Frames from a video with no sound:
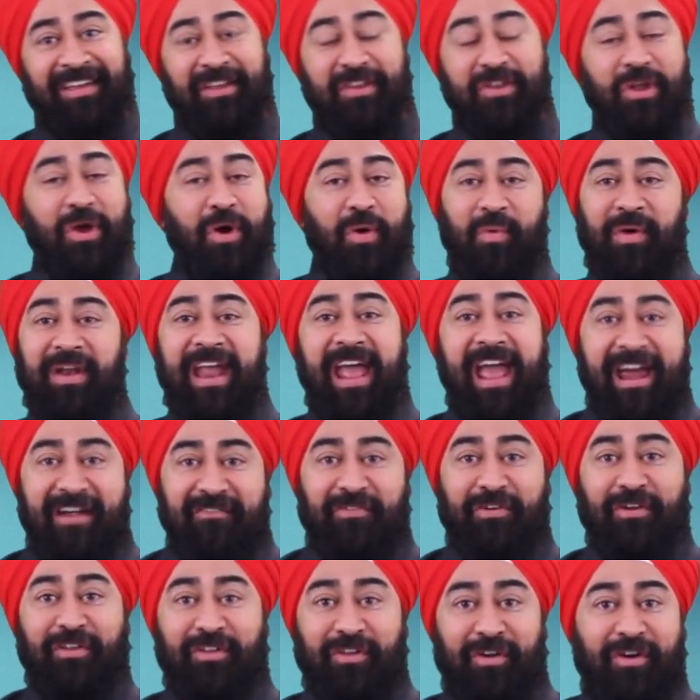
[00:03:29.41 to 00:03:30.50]
No one
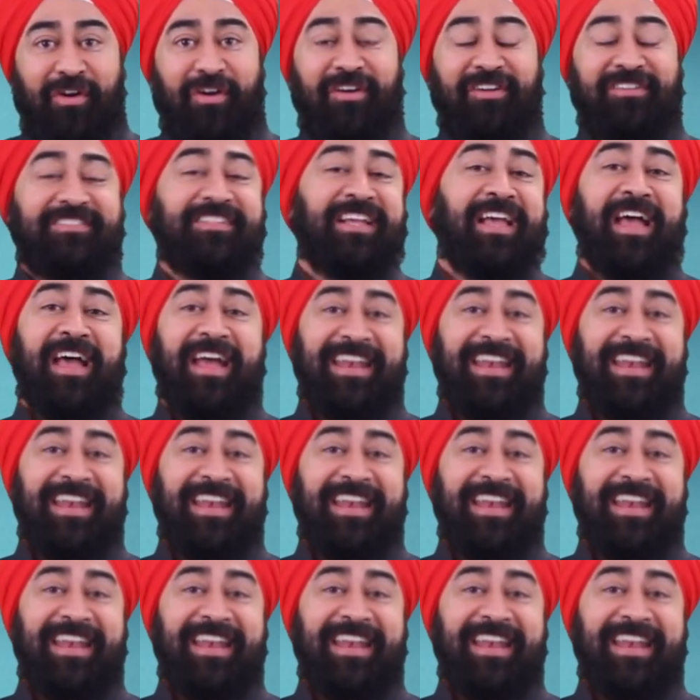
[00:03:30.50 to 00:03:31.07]
ever learns